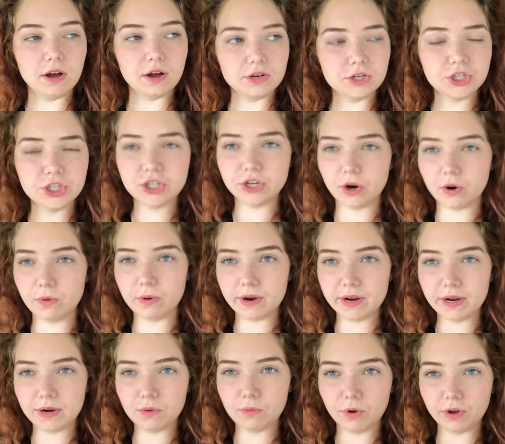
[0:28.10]

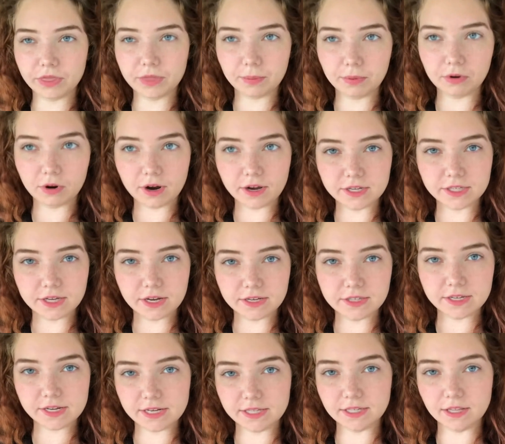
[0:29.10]
showing what the
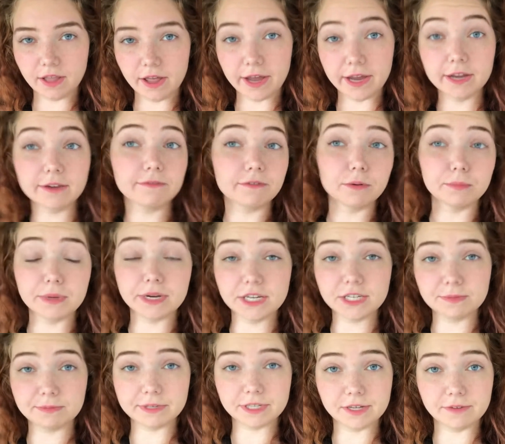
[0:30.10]
process is like for me
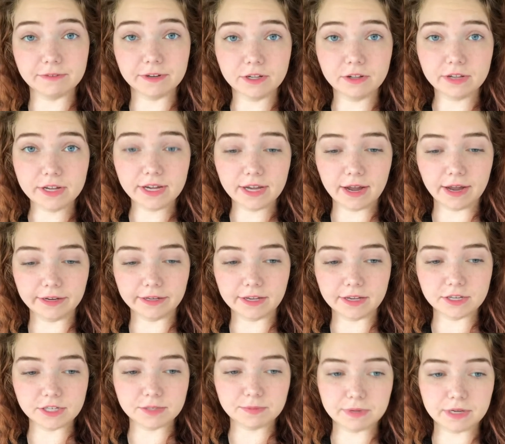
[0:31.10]
specifically. I
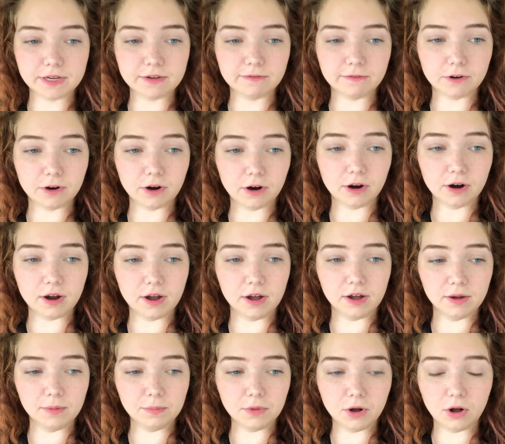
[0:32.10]
can't speak for
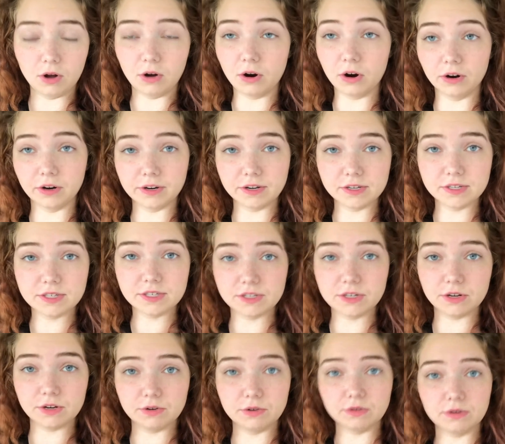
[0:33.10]
all artists
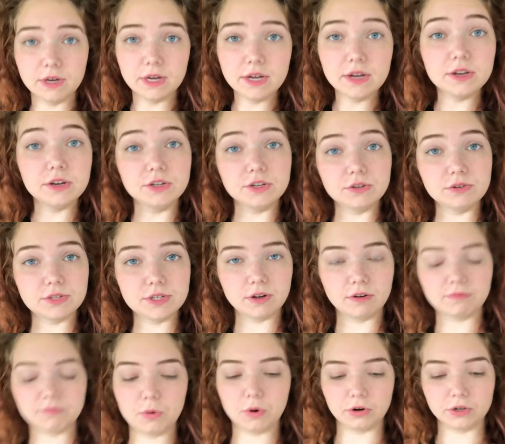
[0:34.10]
who do
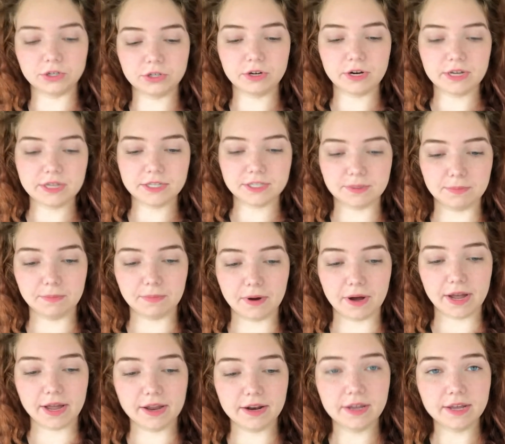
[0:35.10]
self-portraits,
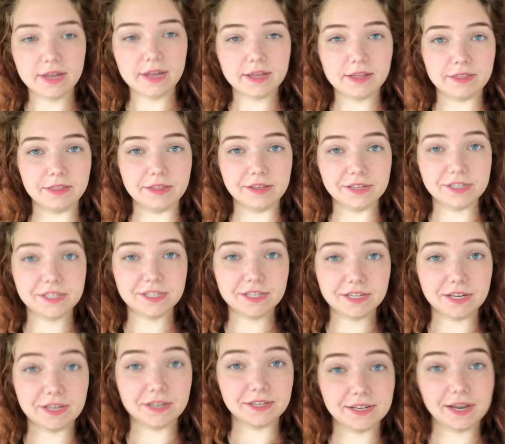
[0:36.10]
but this
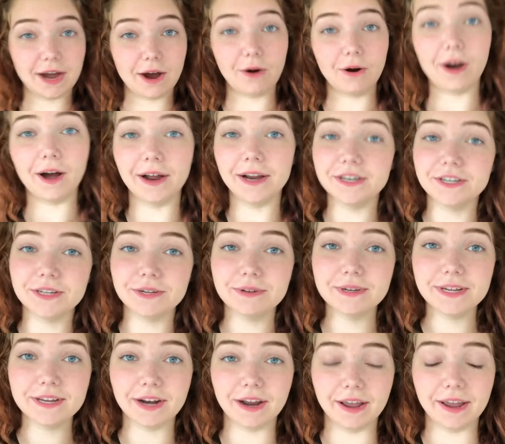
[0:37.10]
is how I do
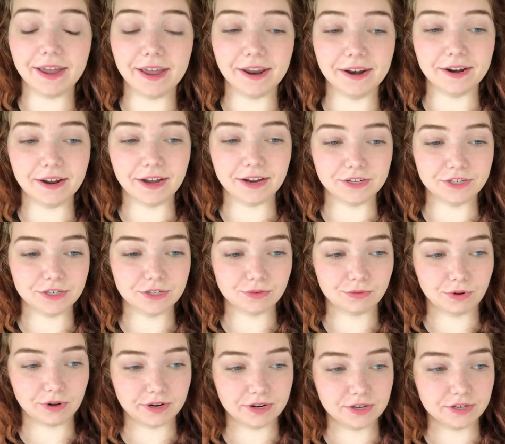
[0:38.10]
it, and I just
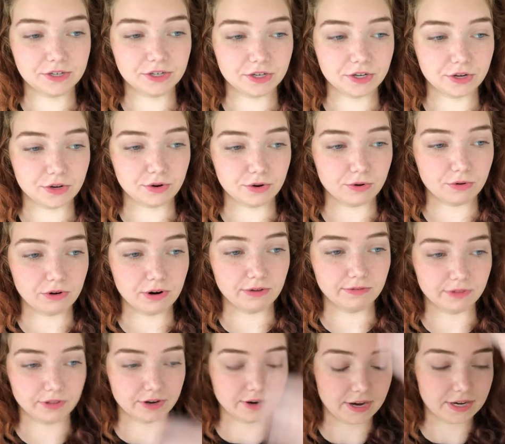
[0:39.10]
wanted to, over
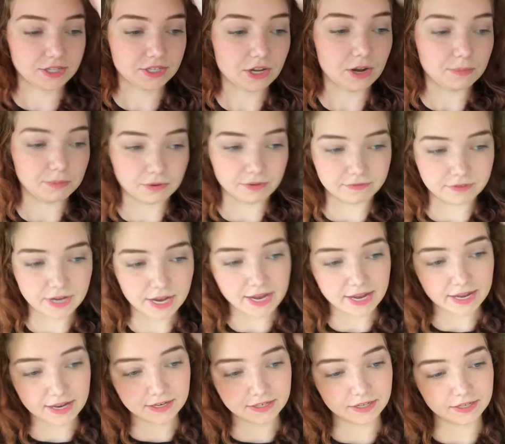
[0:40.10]
the next couple of
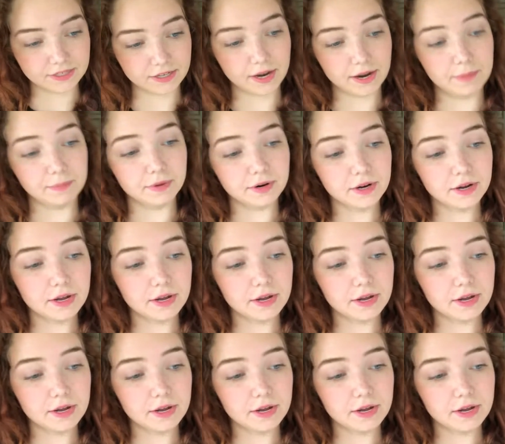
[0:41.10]
days as I'm